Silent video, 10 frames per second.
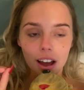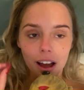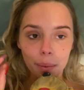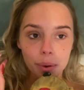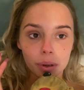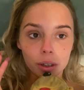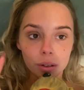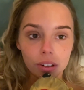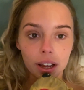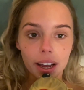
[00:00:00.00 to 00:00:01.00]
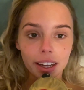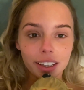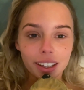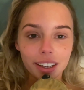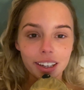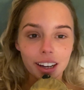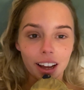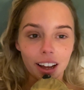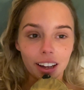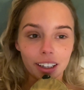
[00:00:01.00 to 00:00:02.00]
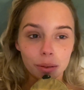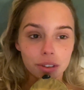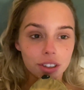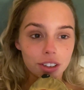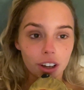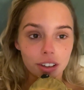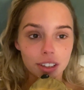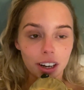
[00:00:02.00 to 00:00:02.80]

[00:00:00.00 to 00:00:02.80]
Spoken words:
and we were all hanging and it was disgusting.